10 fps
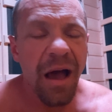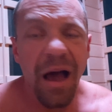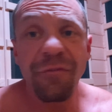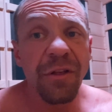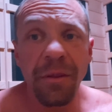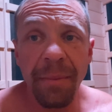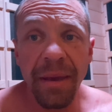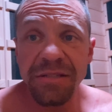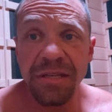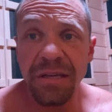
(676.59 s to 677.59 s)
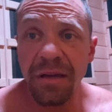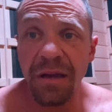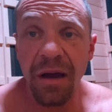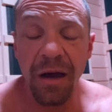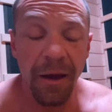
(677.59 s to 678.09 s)
I feel
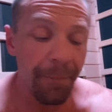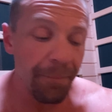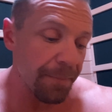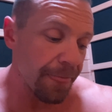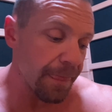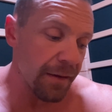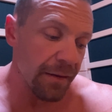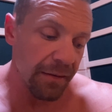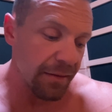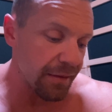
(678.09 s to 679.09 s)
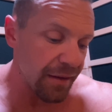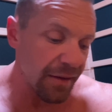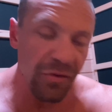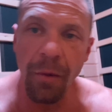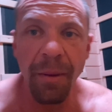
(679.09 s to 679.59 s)
amazing. Um,
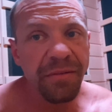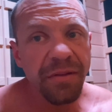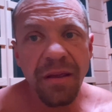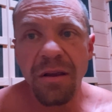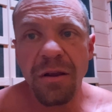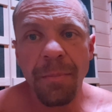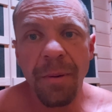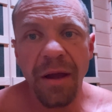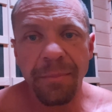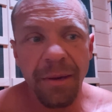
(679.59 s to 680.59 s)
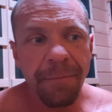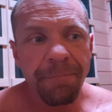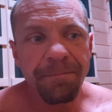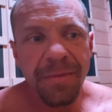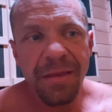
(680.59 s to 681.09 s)
it's all about taking care of your body, man.